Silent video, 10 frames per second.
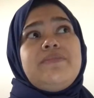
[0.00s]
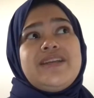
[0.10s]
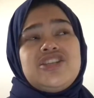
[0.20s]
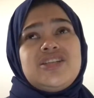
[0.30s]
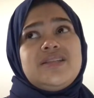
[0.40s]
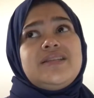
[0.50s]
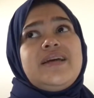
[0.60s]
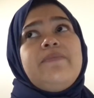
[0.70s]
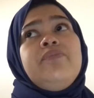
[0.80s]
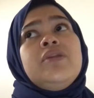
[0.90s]
mentions
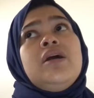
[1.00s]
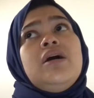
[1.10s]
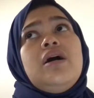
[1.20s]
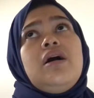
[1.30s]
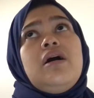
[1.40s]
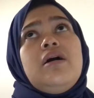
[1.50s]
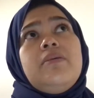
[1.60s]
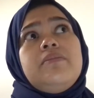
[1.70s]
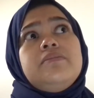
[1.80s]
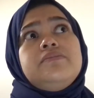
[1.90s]
that
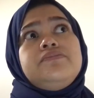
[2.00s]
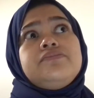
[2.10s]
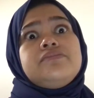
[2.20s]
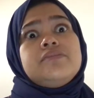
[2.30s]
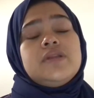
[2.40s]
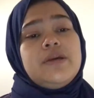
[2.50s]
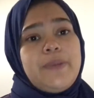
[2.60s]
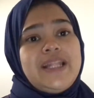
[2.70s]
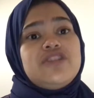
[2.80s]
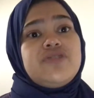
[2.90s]
the
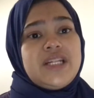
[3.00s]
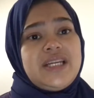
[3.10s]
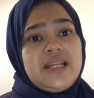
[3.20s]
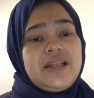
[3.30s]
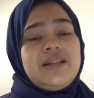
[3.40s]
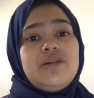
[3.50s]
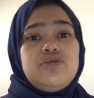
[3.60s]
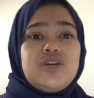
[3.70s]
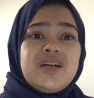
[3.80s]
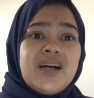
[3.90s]
pain is radiating down
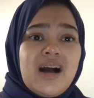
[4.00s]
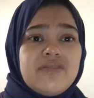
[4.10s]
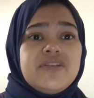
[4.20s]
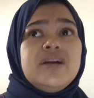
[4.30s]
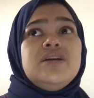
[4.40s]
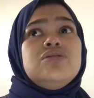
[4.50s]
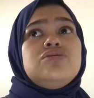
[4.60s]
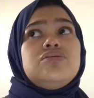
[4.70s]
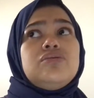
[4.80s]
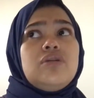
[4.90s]
to her calf.
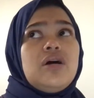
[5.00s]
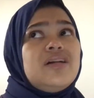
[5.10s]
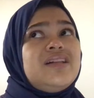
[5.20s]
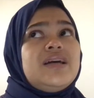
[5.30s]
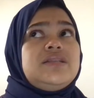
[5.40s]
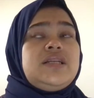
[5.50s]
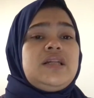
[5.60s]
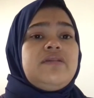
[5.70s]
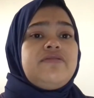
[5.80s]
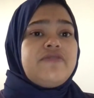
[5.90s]
So does it
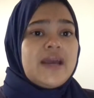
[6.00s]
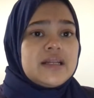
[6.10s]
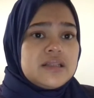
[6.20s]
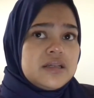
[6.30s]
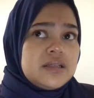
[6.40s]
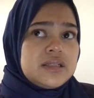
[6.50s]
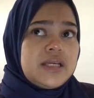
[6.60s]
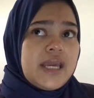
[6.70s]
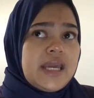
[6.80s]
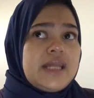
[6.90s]
affect her
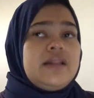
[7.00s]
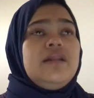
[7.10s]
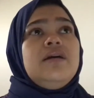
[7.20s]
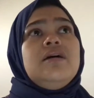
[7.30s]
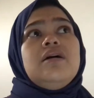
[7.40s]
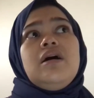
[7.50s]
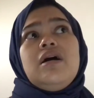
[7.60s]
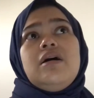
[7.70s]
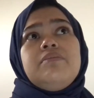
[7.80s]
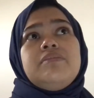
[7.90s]
gait?
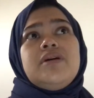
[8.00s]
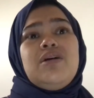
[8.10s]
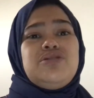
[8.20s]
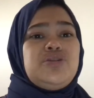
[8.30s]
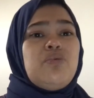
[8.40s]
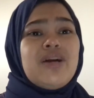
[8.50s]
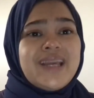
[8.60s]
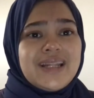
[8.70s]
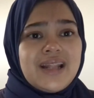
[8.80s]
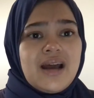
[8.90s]
How's she
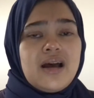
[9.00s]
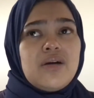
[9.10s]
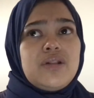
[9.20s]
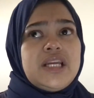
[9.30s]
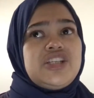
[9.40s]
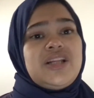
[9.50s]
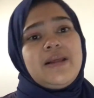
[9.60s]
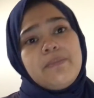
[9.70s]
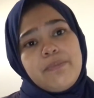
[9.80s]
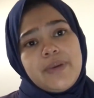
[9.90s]
walking now? Like, she
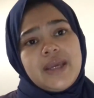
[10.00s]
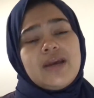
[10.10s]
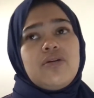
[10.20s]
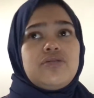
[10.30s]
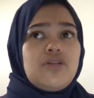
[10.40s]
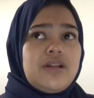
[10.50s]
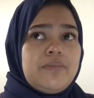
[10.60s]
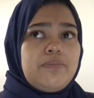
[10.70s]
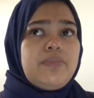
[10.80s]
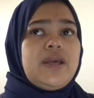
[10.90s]
limping or not
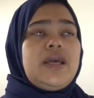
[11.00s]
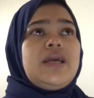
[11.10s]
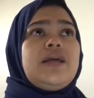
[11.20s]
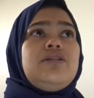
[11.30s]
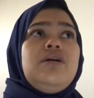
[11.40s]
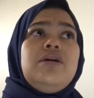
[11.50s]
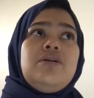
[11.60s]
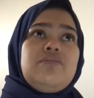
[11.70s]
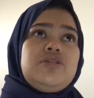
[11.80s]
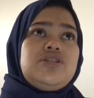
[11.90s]
limping? And
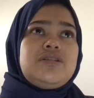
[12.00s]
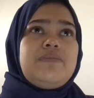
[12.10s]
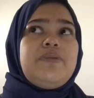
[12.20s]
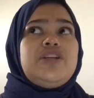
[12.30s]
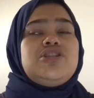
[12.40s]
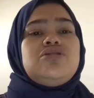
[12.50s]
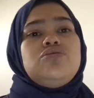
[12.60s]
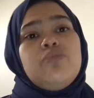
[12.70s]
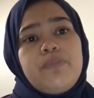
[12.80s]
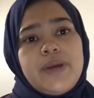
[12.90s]
when she's limping, she's
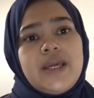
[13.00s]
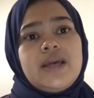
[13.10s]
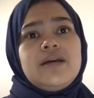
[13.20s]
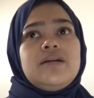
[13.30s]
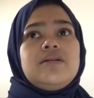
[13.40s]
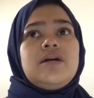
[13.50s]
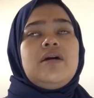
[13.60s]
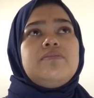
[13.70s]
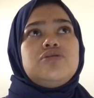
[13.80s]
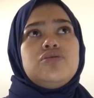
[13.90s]
stooping.
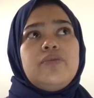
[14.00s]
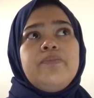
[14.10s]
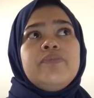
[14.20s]
So